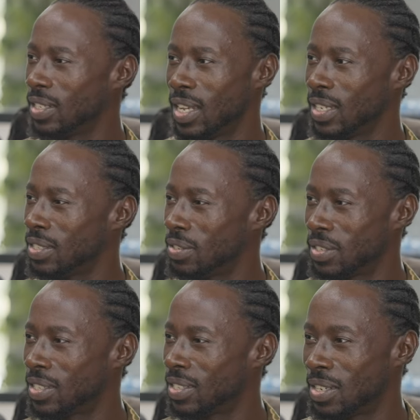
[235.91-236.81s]
Like, is there
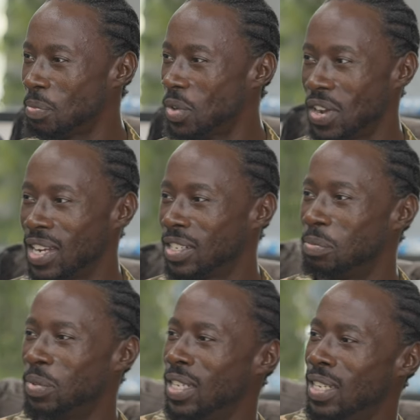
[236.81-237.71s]
somewhere I should
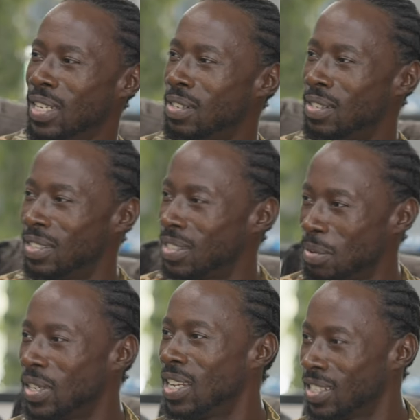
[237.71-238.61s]
be or
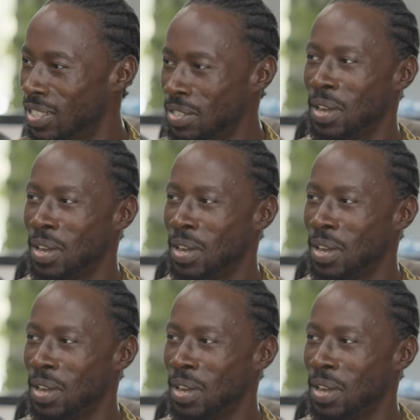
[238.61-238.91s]
something I should do?